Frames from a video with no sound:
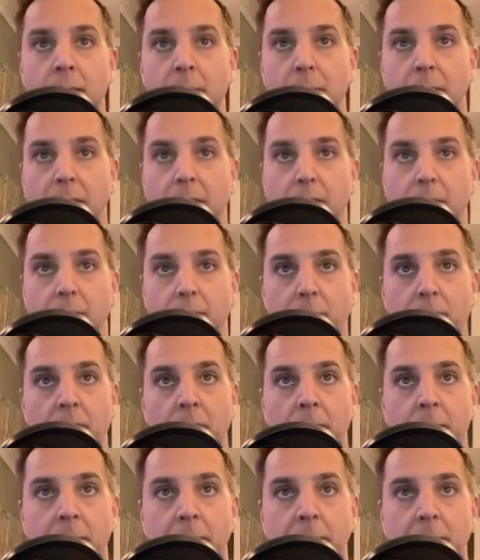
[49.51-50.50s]
But
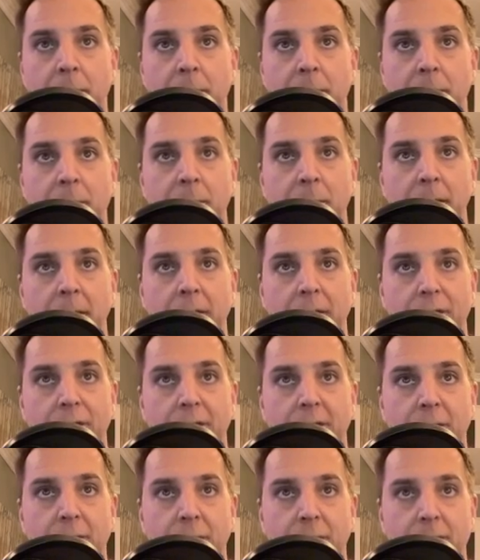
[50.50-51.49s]
me and Mike are
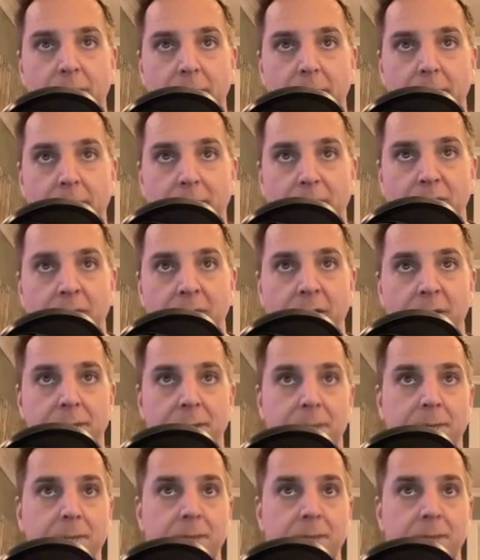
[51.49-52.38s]
starting with Mike up front.